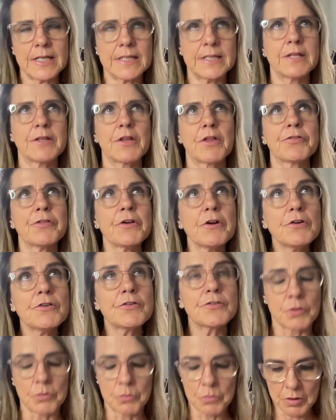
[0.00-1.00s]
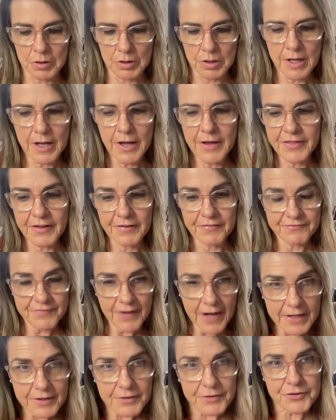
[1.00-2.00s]
And then the third school, the
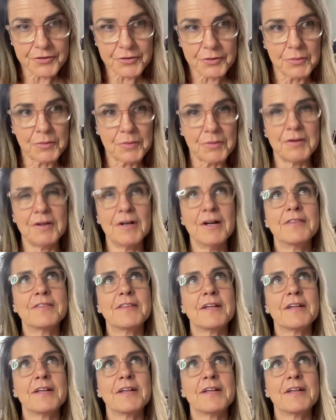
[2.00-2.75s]
final school,